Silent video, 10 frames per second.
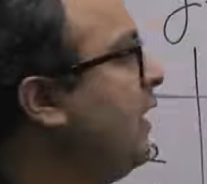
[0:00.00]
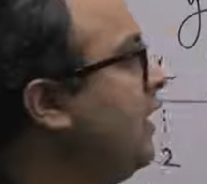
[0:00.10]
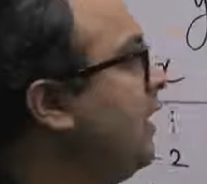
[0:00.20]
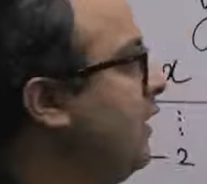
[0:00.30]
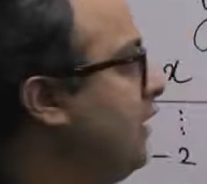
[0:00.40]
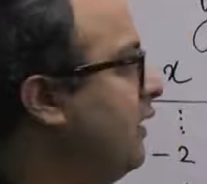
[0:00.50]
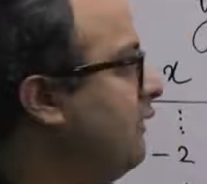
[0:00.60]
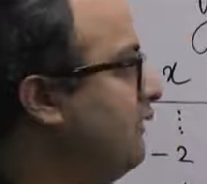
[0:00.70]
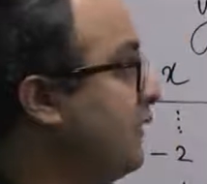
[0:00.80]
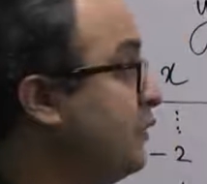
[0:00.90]

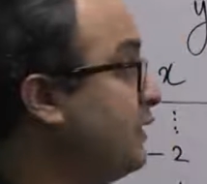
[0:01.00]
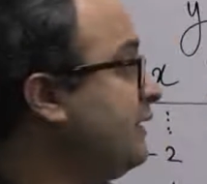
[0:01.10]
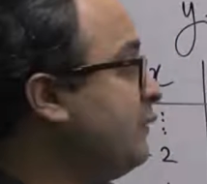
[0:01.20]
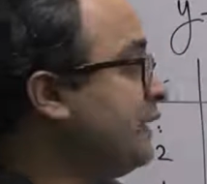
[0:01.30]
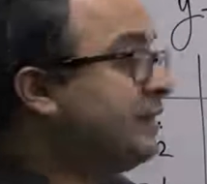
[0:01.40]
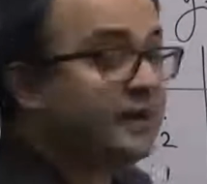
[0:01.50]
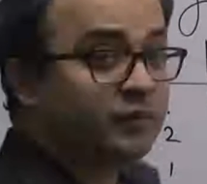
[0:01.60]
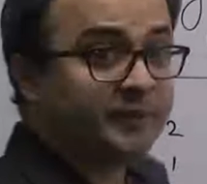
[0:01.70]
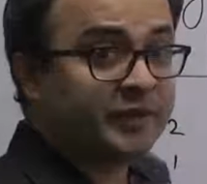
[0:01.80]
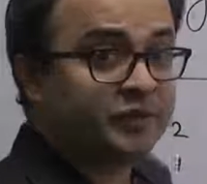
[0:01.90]
But what that
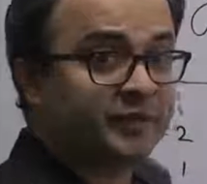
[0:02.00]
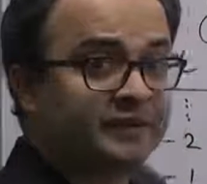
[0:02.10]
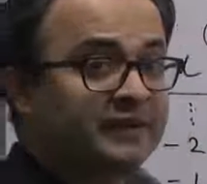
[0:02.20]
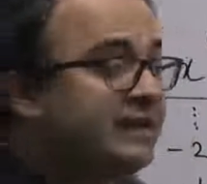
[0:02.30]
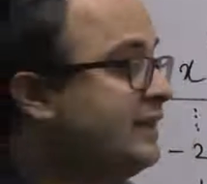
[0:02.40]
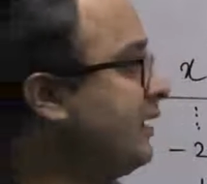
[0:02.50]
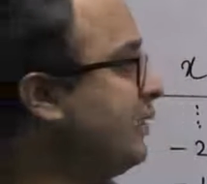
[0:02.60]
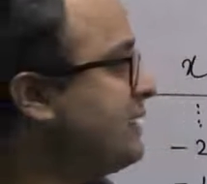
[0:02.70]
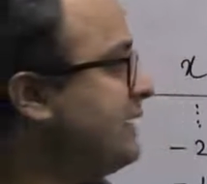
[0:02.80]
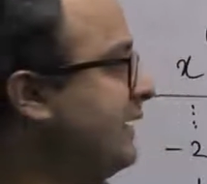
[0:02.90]
would mean geometrically now
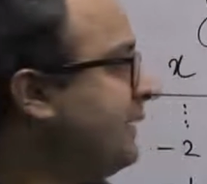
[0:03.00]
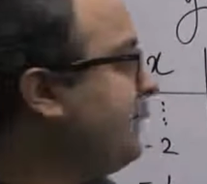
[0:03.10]
is that,